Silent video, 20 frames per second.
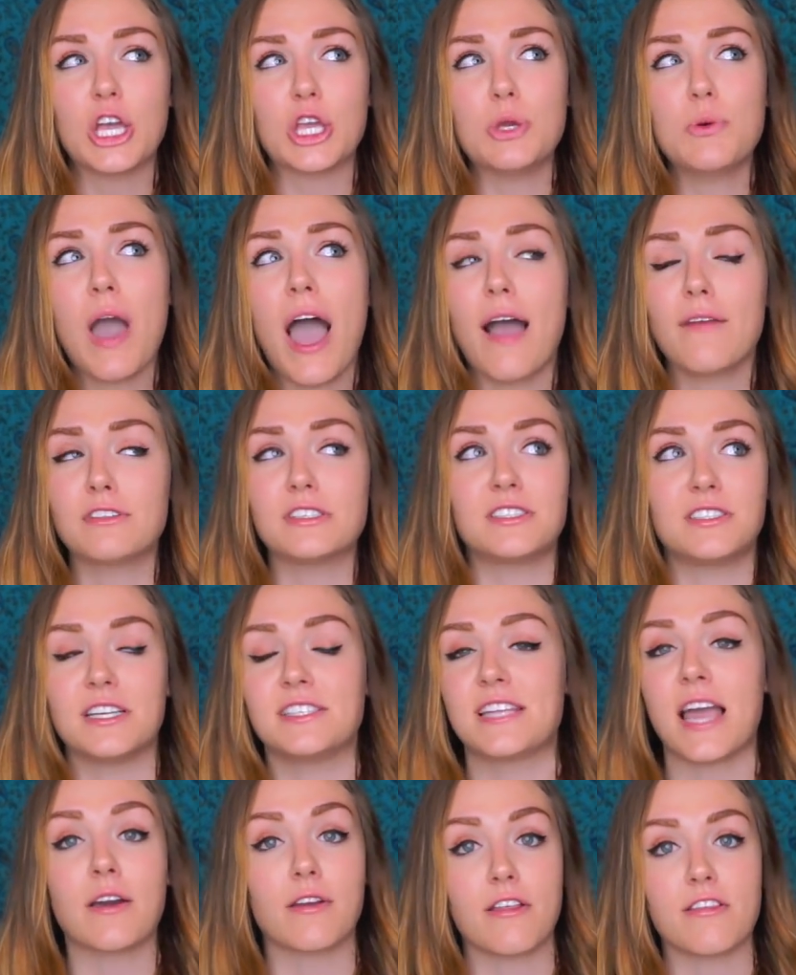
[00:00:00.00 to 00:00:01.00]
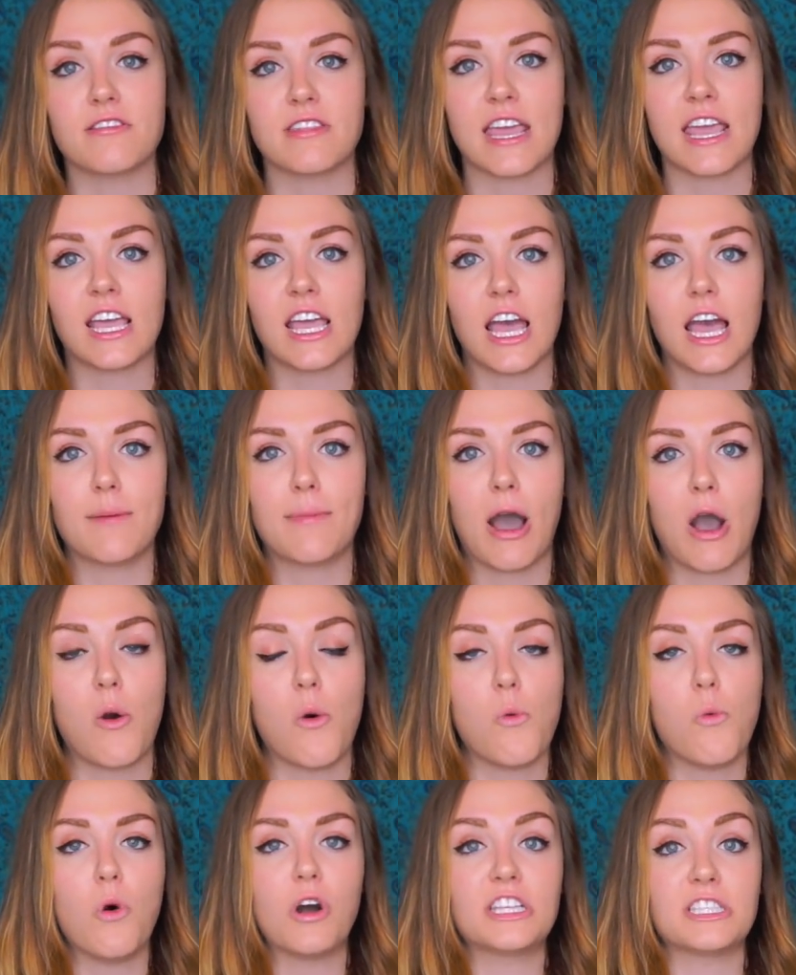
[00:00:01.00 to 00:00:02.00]
You have to sit down and think
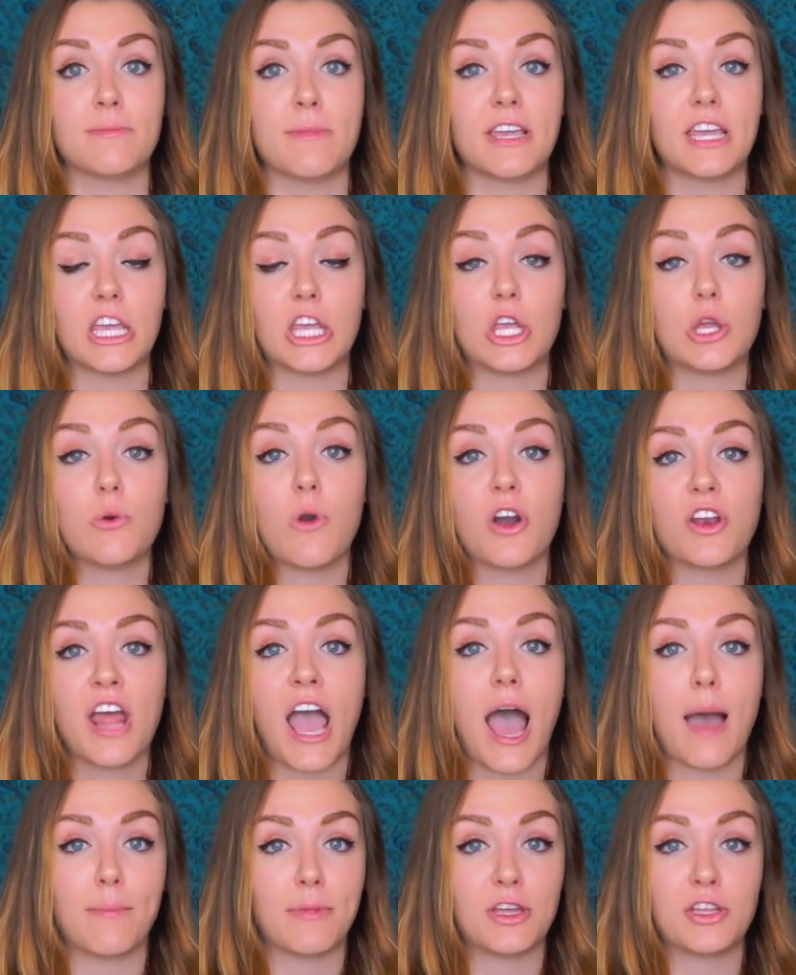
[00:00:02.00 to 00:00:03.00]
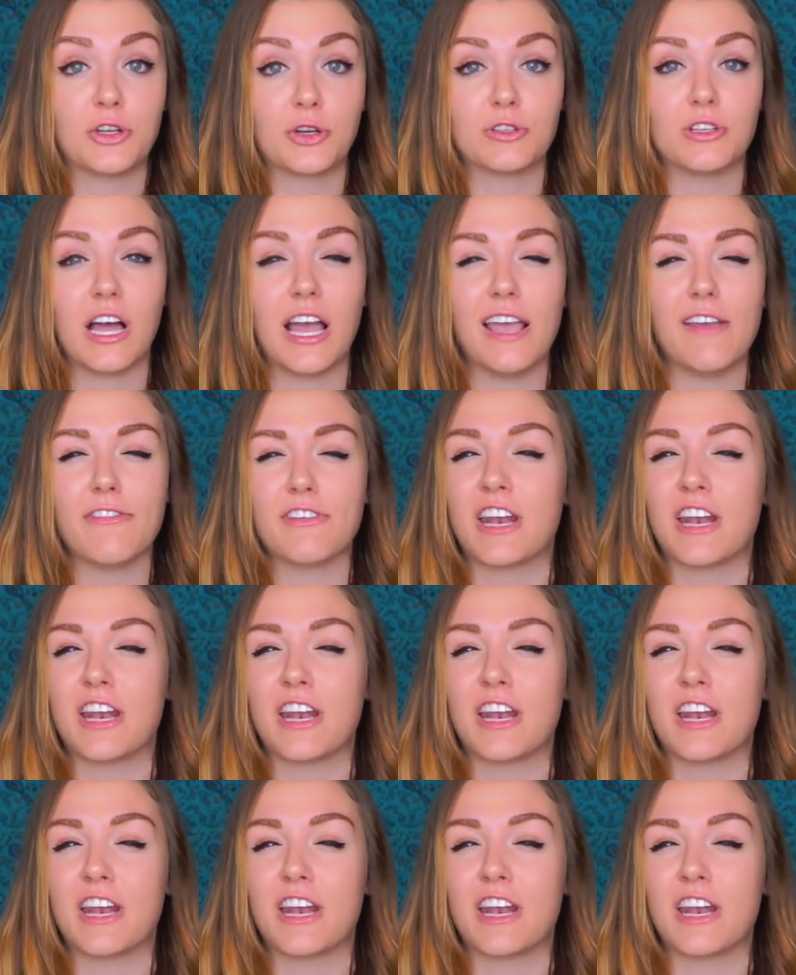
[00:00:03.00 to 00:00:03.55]
about what's making you unhappy in your life.